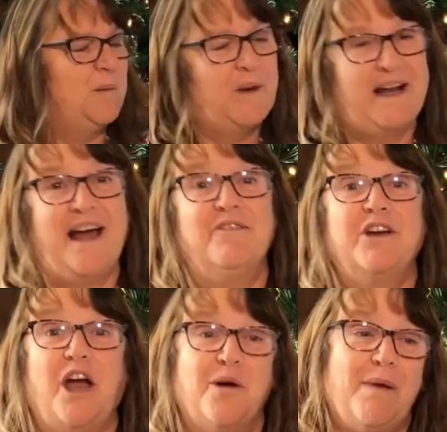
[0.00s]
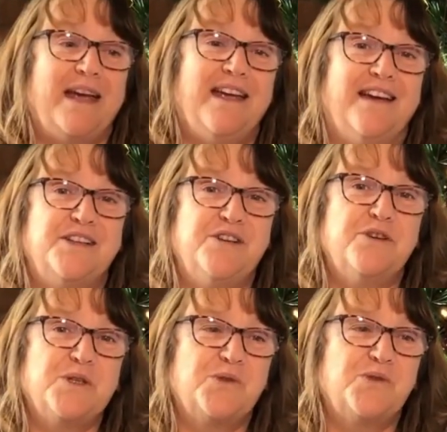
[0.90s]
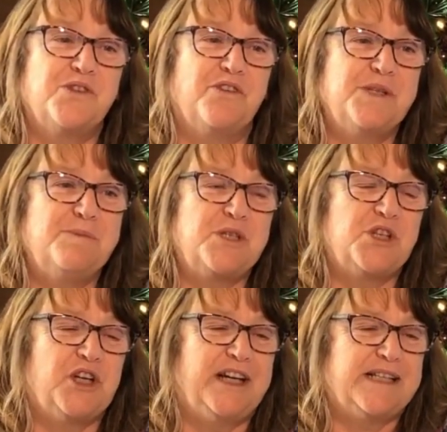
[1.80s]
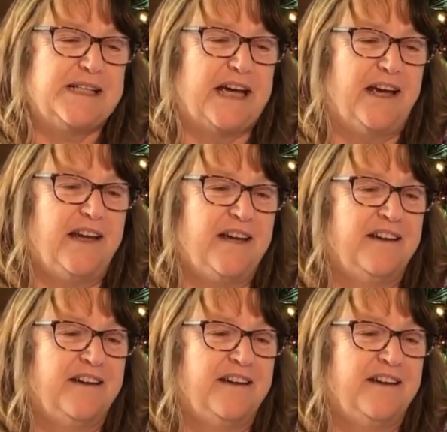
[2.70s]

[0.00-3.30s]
We're going to have a go at making a different sort of Christmas tree today.